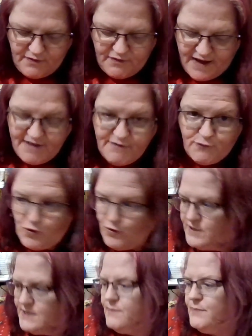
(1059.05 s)
5
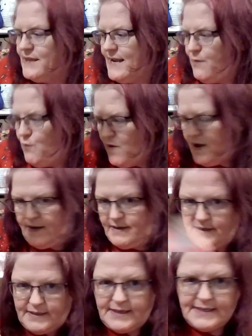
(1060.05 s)
furls, but then I won
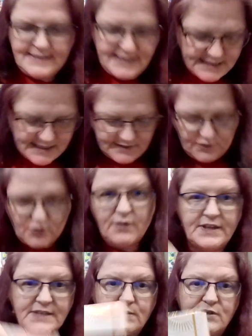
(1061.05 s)
a 6th furl.
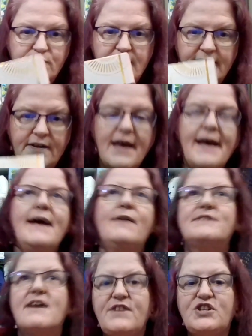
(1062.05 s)
This was directly, it
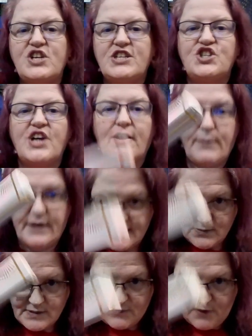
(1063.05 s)
was on VJ's channel, but
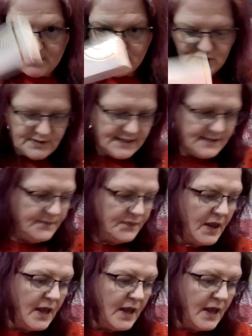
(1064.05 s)
this was from Susan.